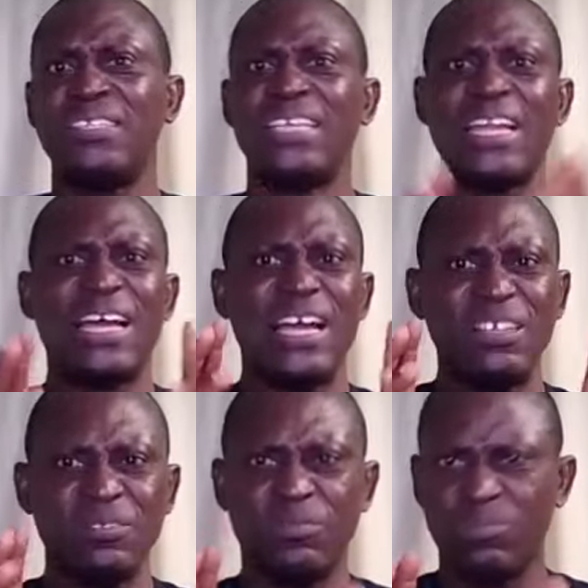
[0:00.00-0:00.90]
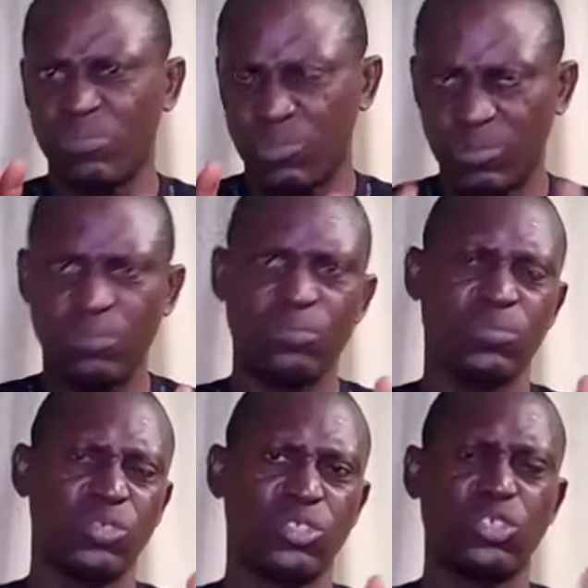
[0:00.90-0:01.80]
There are
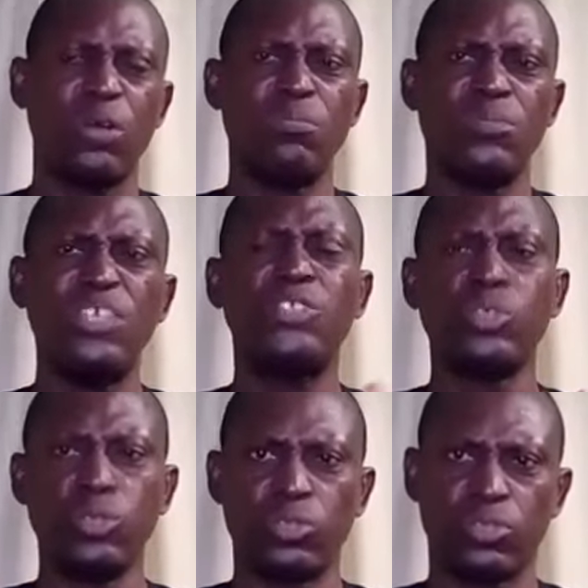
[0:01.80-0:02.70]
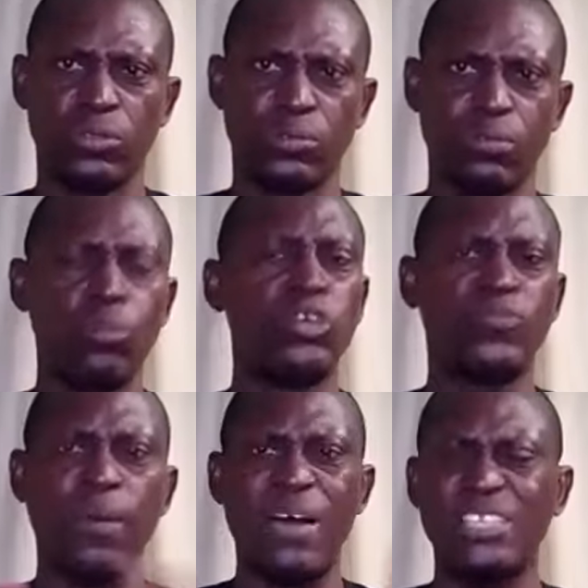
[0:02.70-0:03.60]
some issues
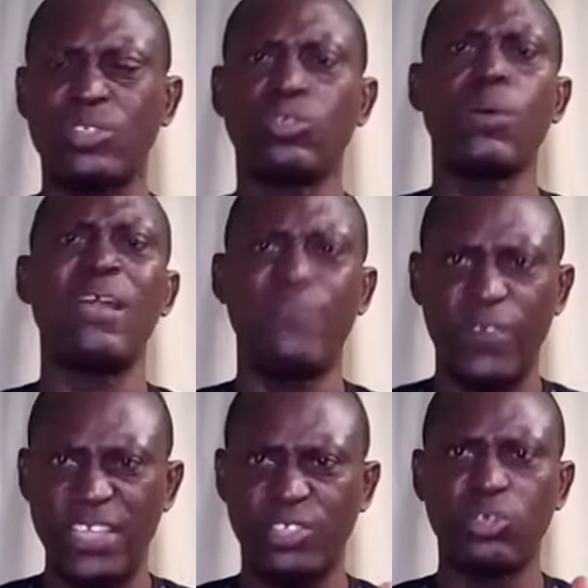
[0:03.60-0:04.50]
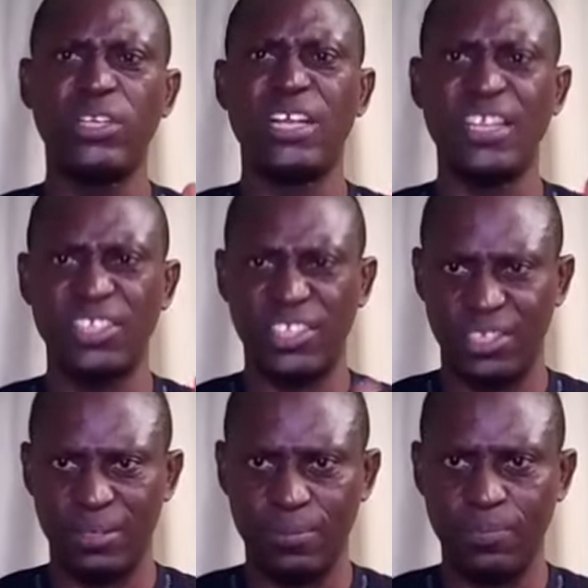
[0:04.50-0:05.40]
most farmers normally face during the rainy
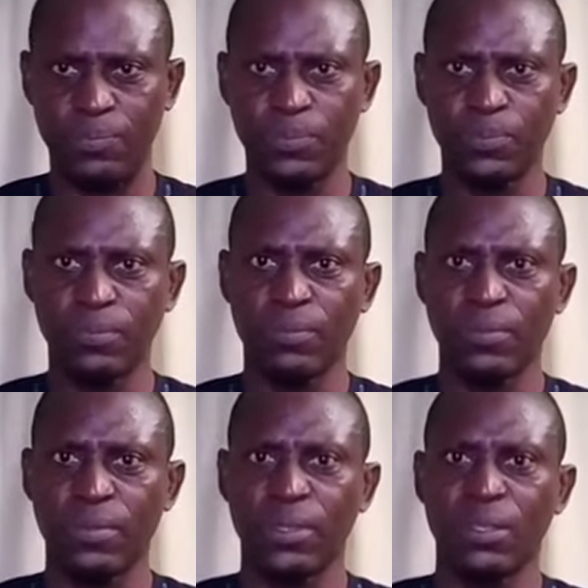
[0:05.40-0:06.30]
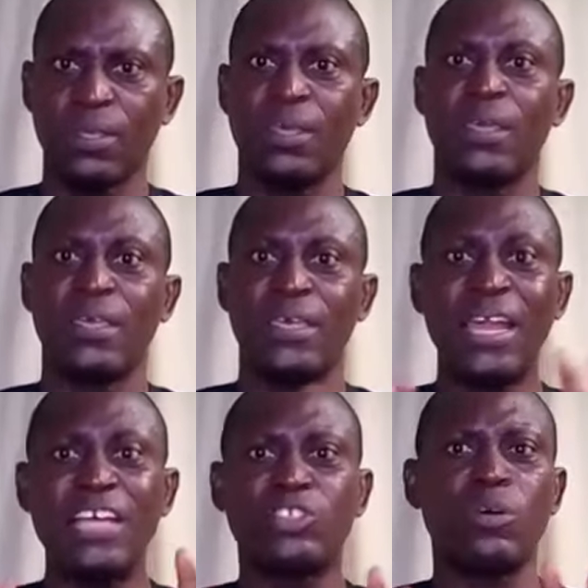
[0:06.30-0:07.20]
season.
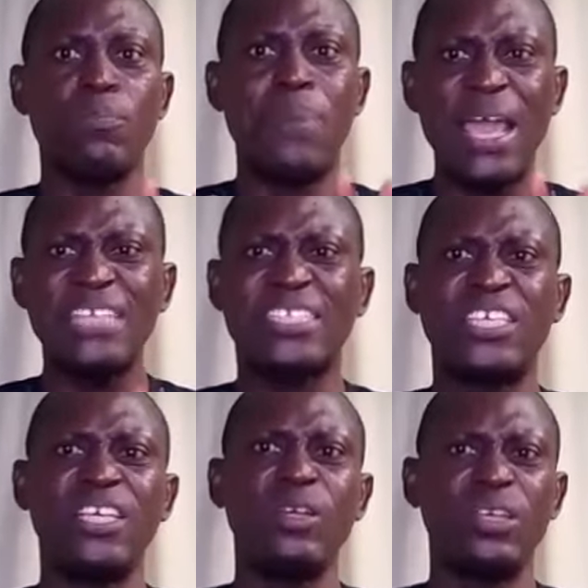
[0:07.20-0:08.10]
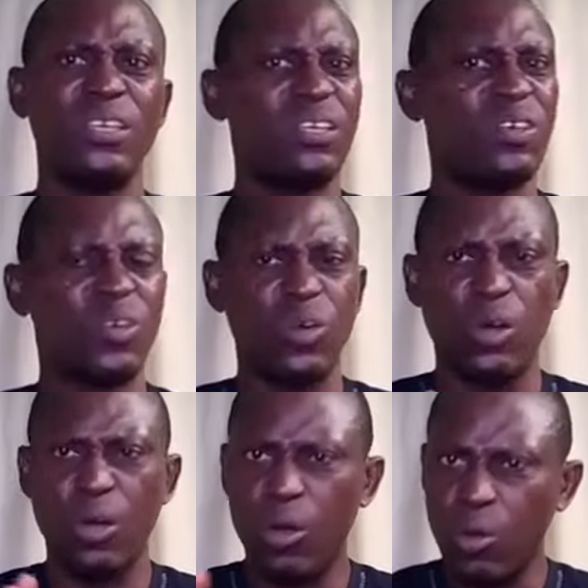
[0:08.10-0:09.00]
Here are some best key
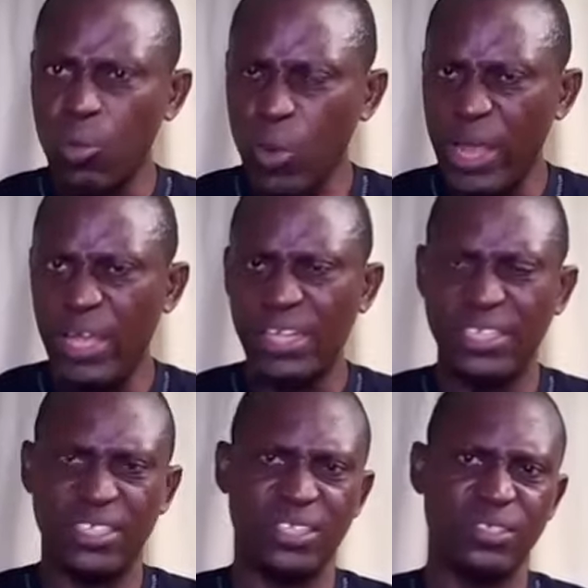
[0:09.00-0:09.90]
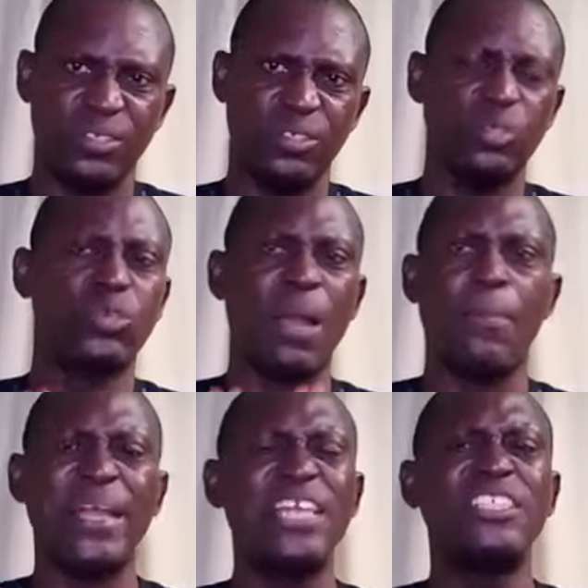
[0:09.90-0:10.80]
ways you
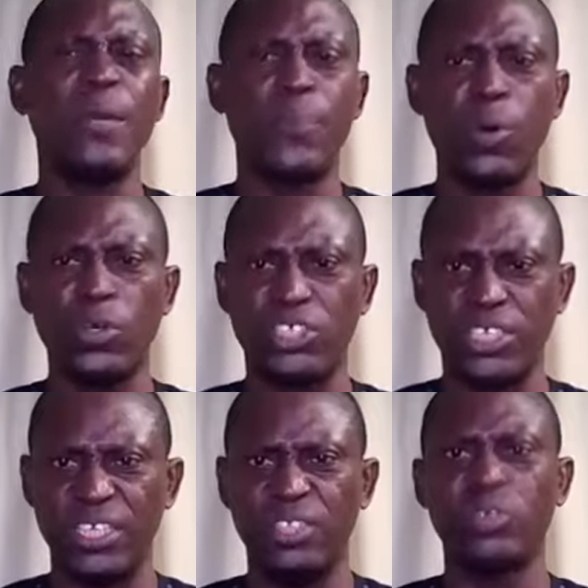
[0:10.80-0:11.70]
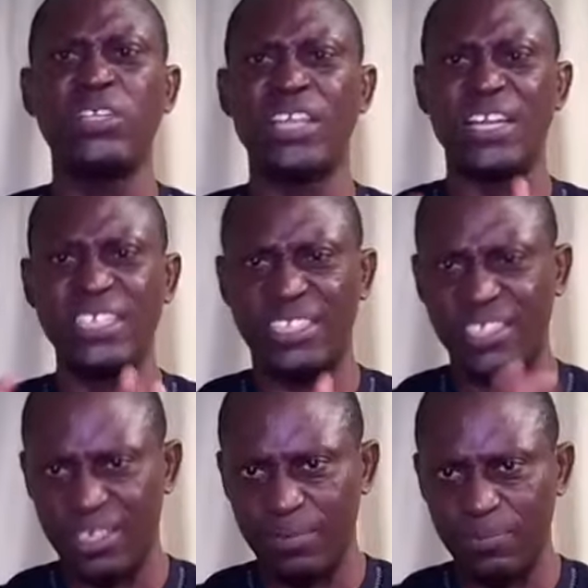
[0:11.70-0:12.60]
can manage your poultry during the rainy
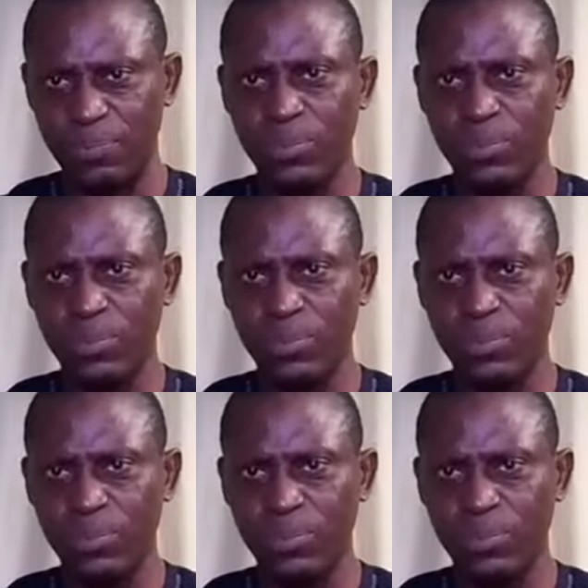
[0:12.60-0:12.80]
season.